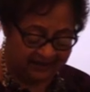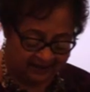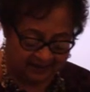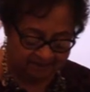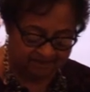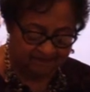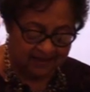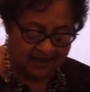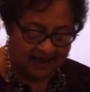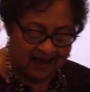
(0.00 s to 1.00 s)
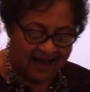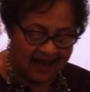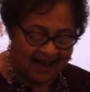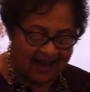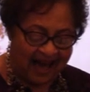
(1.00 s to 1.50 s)
did.
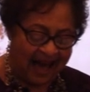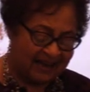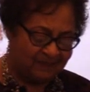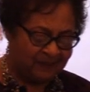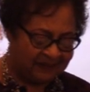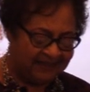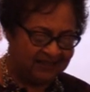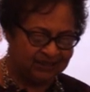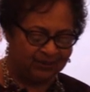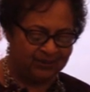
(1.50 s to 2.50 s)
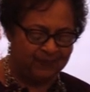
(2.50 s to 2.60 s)
I am pleased to